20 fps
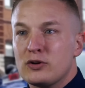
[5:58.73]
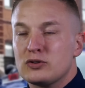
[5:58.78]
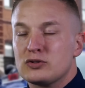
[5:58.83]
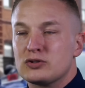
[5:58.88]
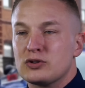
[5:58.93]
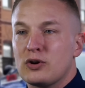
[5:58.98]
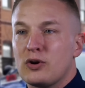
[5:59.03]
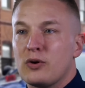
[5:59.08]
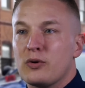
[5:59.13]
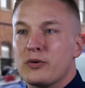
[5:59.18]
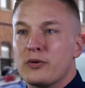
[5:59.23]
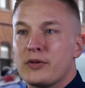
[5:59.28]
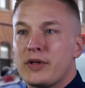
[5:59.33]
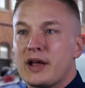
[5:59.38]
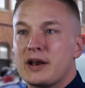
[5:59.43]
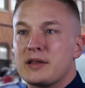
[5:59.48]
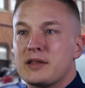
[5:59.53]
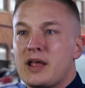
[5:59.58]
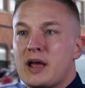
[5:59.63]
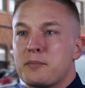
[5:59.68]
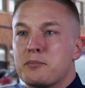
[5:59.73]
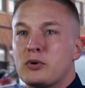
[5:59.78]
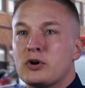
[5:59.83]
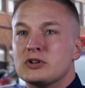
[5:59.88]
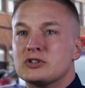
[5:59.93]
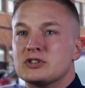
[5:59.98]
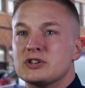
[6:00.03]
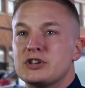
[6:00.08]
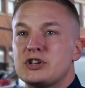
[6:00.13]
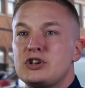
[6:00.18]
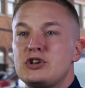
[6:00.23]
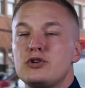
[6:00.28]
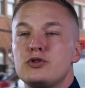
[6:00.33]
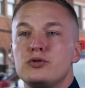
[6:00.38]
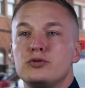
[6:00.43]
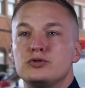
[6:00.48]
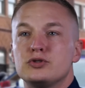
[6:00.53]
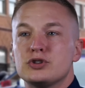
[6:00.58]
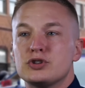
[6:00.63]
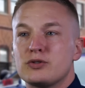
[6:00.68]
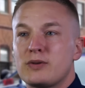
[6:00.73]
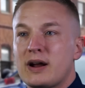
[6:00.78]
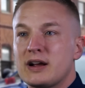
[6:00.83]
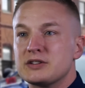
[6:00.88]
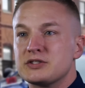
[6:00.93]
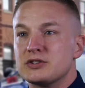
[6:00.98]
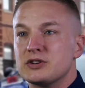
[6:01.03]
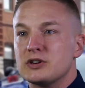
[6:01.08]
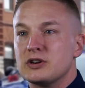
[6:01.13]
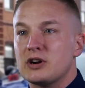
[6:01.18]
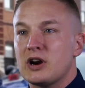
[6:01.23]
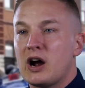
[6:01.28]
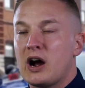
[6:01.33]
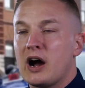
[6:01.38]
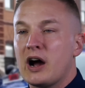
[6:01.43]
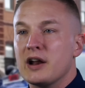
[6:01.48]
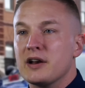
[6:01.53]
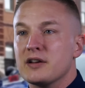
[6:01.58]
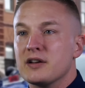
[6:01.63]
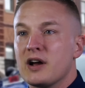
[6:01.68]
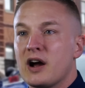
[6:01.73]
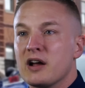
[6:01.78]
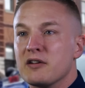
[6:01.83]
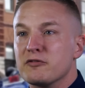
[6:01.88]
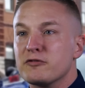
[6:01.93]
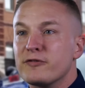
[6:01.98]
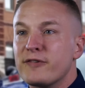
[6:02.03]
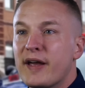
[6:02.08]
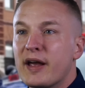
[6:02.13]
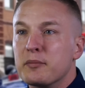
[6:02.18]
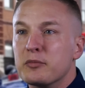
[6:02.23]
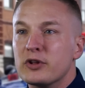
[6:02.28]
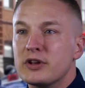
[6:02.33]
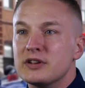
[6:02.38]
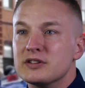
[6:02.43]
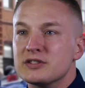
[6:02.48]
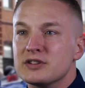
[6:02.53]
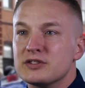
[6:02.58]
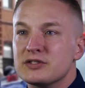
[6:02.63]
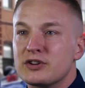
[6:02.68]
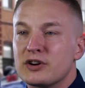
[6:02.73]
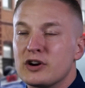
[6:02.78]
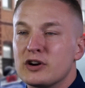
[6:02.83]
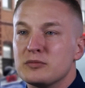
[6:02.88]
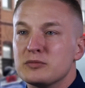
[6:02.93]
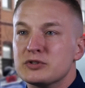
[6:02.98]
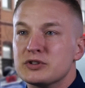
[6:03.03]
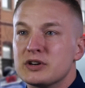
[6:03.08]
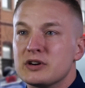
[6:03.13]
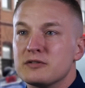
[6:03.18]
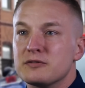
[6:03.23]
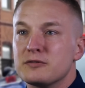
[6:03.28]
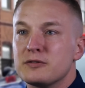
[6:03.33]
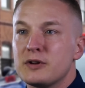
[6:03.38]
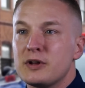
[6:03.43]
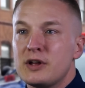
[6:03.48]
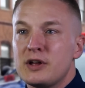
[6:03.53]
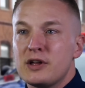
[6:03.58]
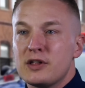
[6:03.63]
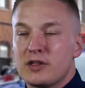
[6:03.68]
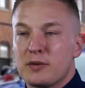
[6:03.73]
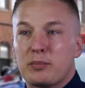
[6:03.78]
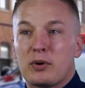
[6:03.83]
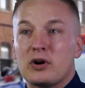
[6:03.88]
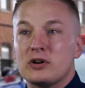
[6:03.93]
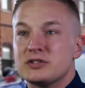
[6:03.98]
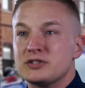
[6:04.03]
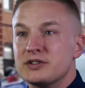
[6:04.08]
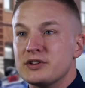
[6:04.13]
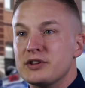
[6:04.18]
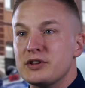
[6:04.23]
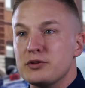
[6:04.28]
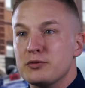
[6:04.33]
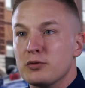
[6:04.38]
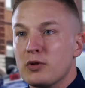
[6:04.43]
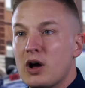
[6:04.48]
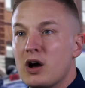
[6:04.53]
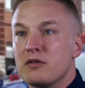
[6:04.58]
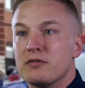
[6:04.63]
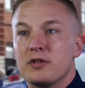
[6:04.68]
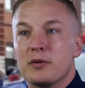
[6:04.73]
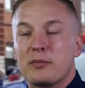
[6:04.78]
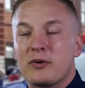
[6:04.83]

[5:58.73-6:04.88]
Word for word: So that, that puts a huge stressor on, on families in terms of the person that you love,